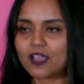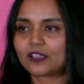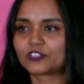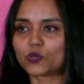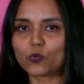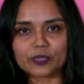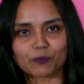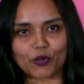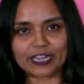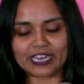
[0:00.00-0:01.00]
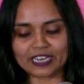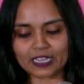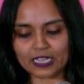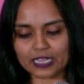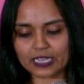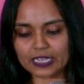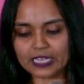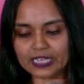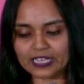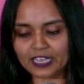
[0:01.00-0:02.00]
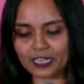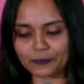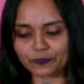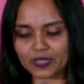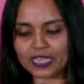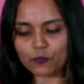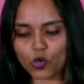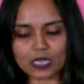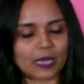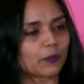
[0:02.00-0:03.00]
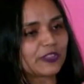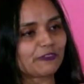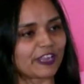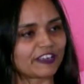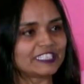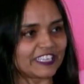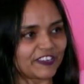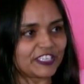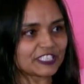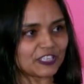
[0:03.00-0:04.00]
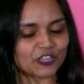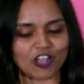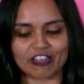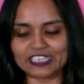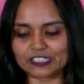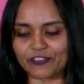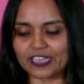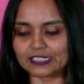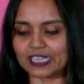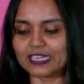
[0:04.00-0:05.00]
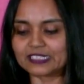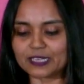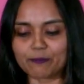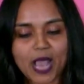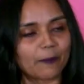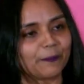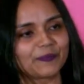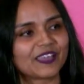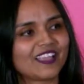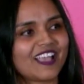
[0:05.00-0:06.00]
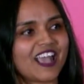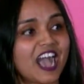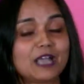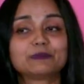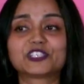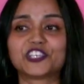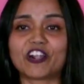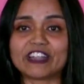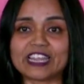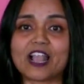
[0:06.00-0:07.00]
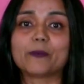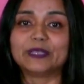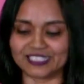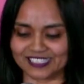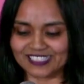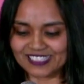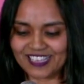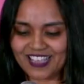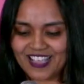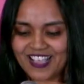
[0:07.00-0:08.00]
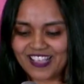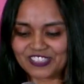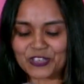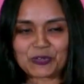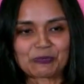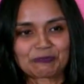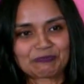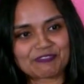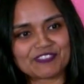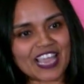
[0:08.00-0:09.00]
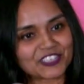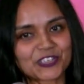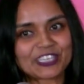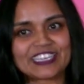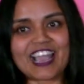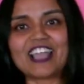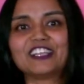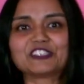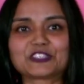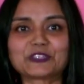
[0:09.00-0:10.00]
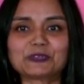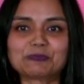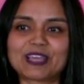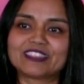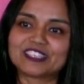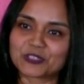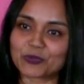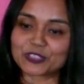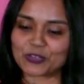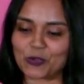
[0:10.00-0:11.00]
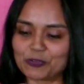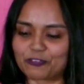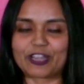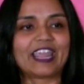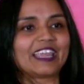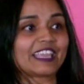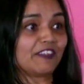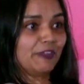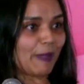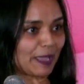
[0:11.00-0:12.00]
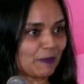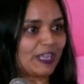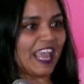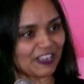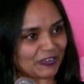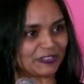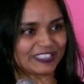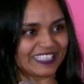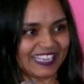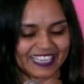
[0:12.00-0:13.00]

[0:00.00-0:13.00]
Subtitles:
So one morning, he woke up with a very serious look on his face, and he said, "Mom, I'm starting a business." So naturally, I assumed that this was a code for, hey, can we buy more Legos?